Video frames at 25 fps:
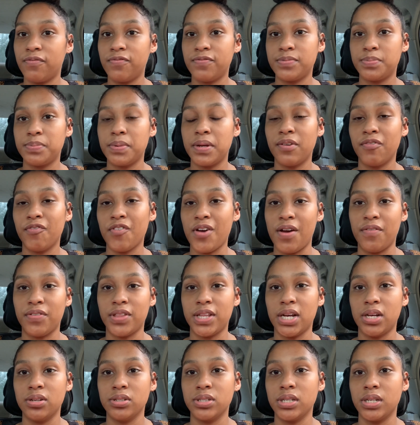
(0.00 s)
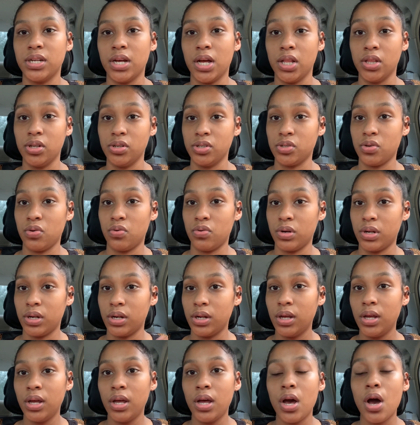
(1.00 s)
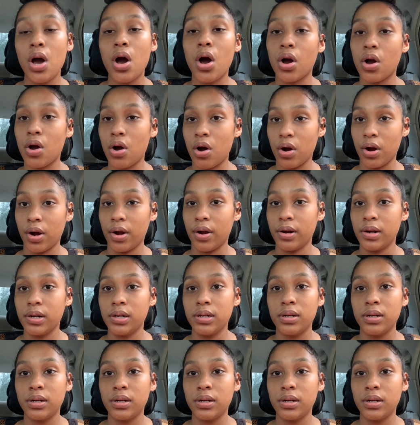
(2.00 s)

spent $5,000 on a car,